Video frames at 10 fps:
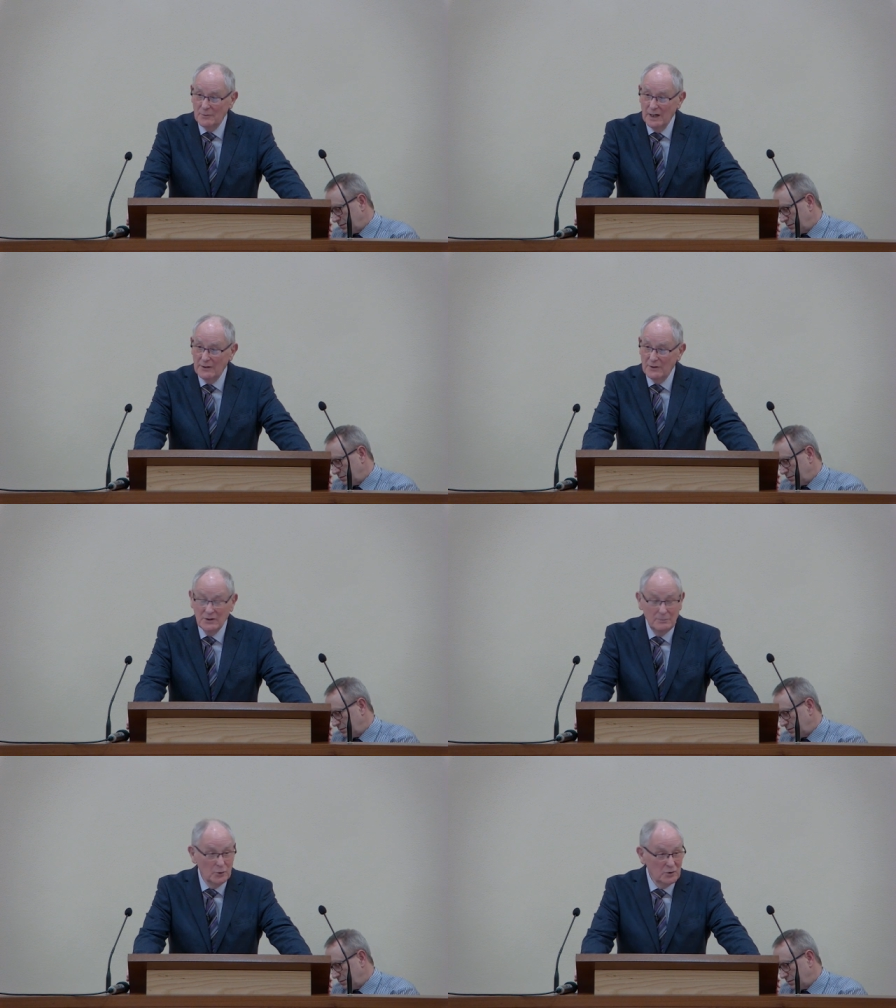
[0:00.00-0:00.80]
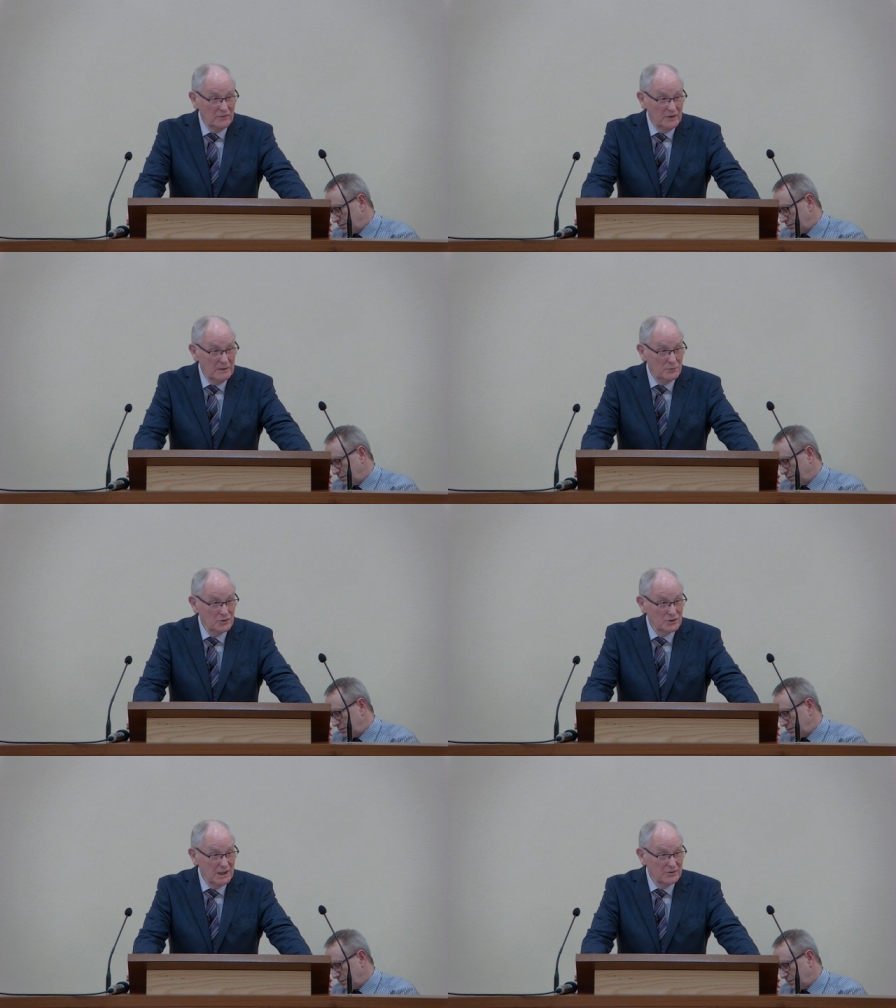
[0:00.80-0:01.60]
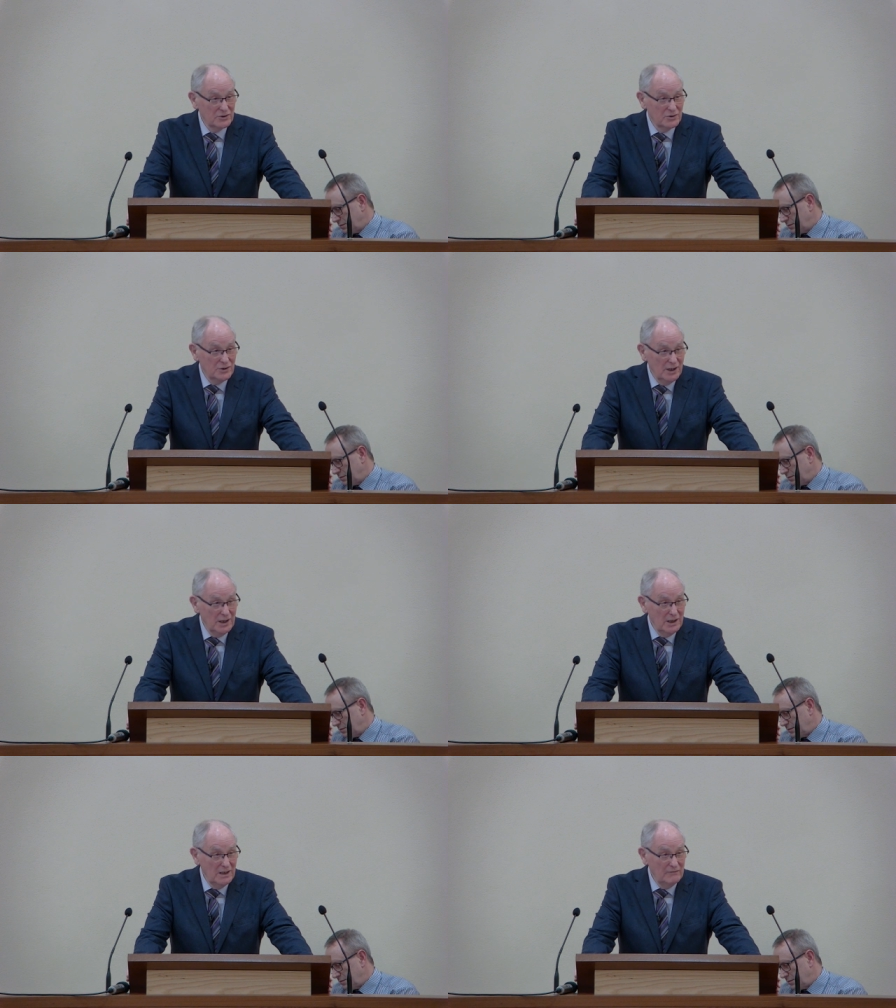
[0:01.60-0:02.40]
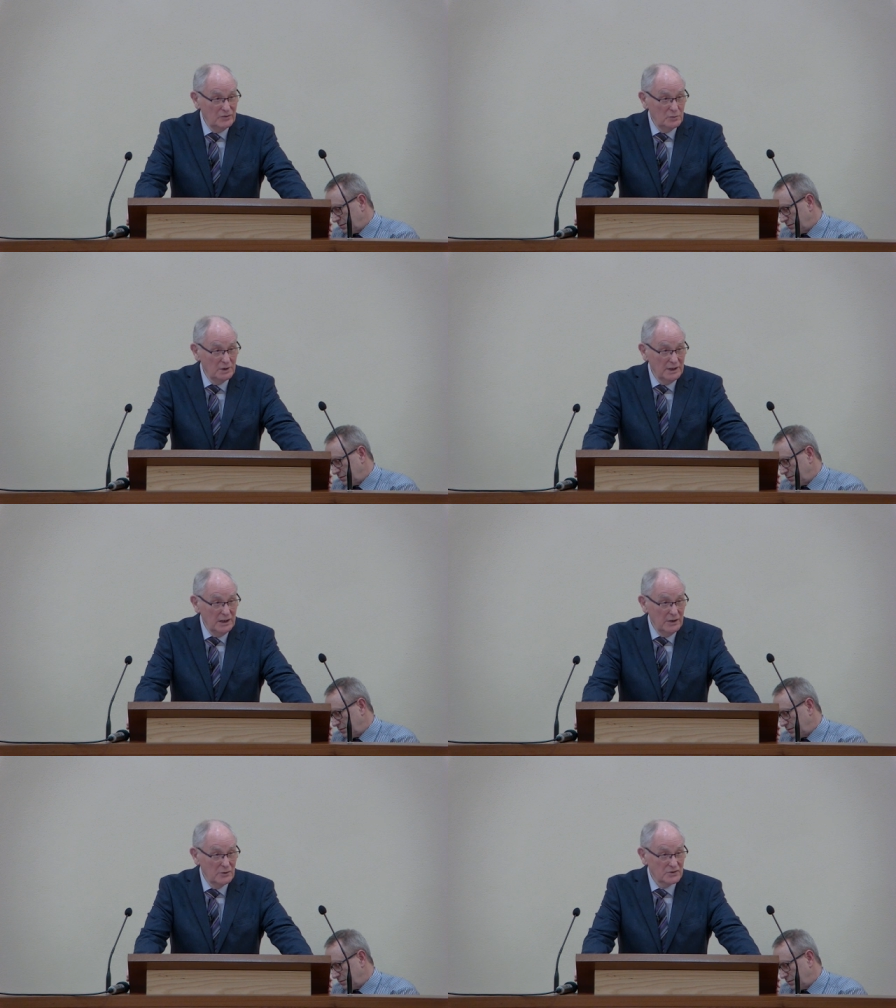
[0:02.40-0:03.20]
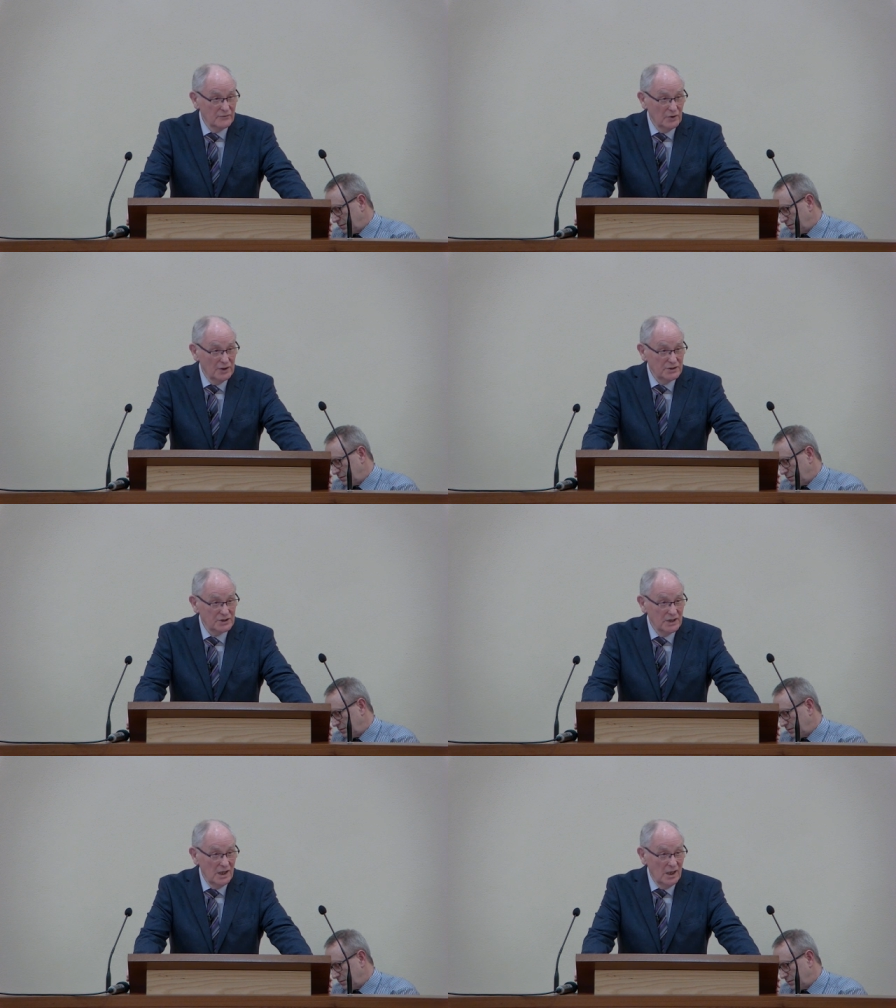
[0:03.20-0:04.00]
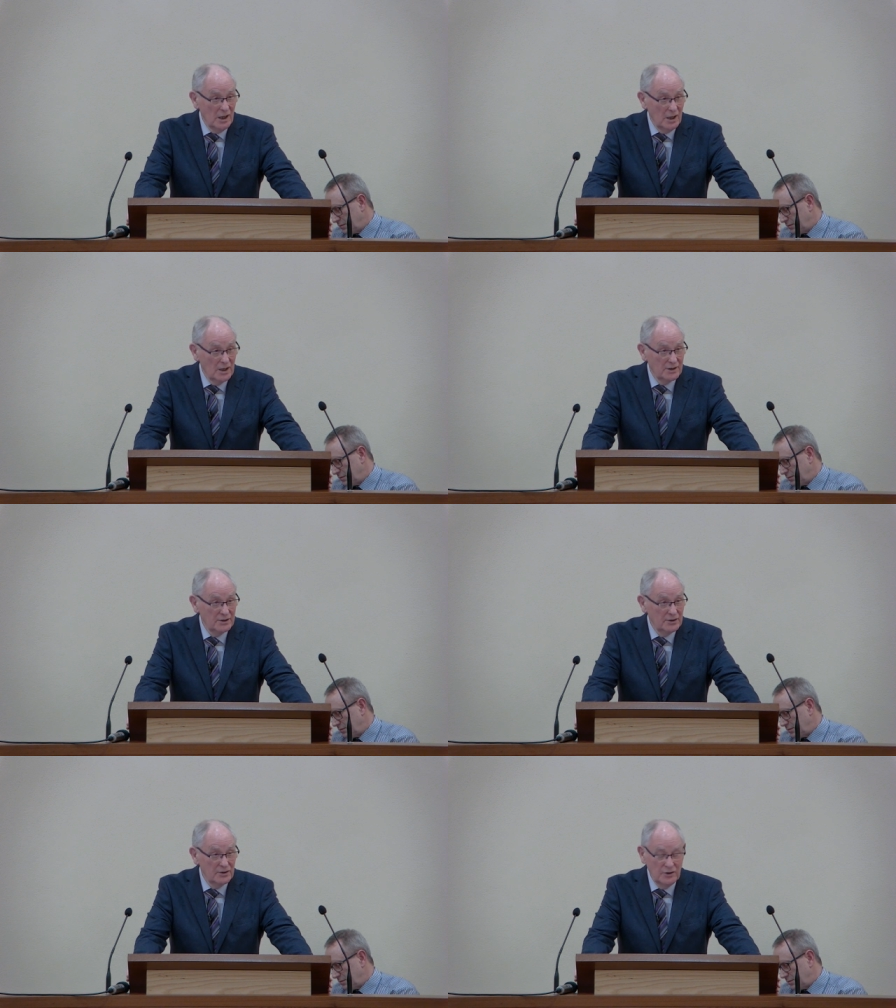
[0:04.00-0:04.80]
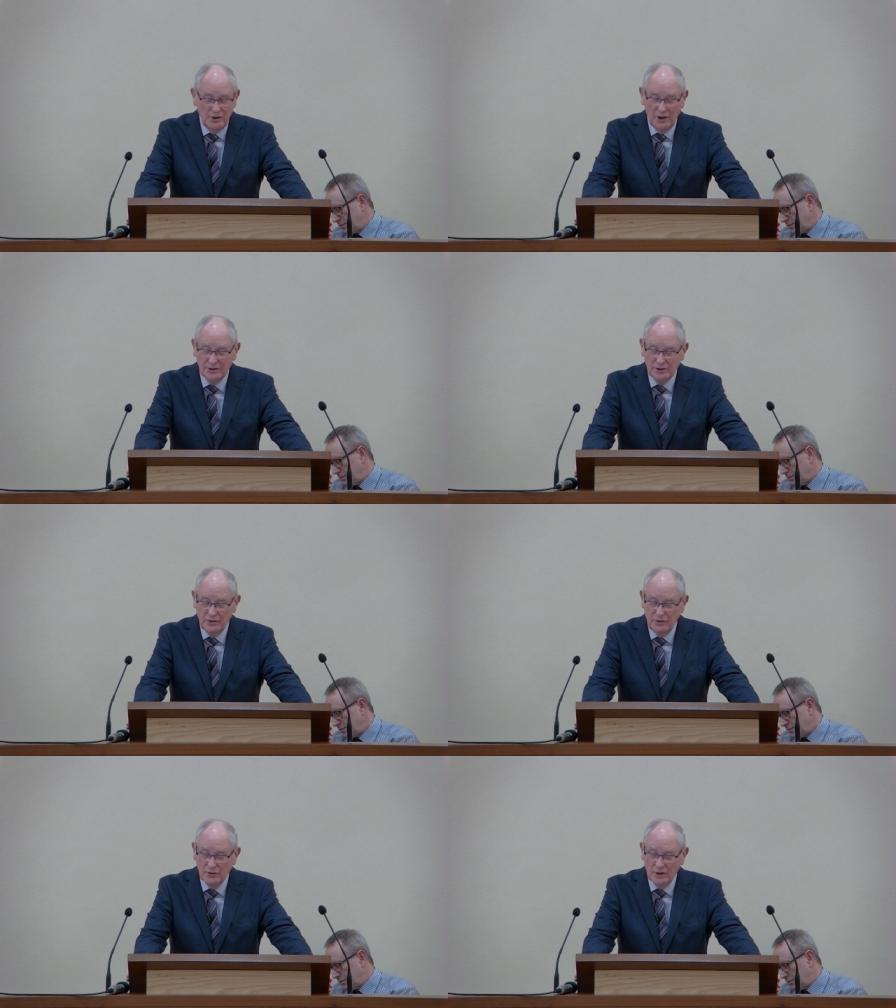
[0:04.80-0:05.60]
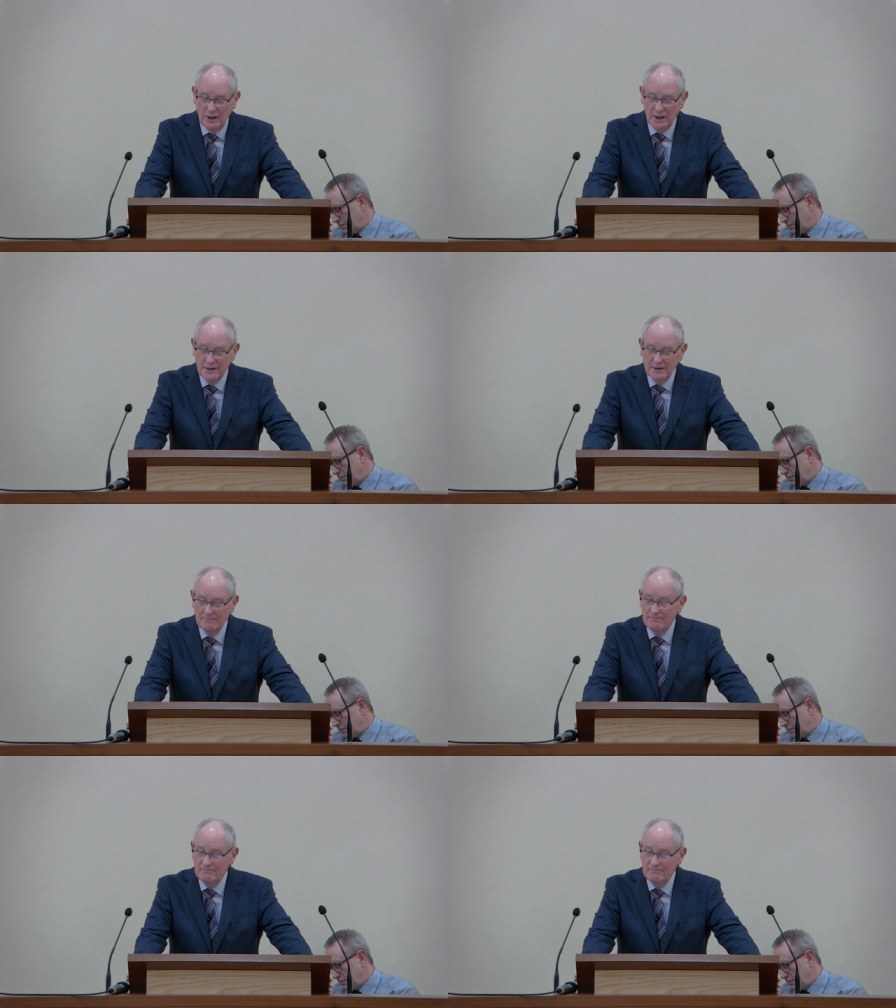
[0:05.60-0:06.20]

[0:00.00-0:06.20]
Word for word: Writer in the book of Hebrews said, Today, if you will hear his voice, harden not your heart.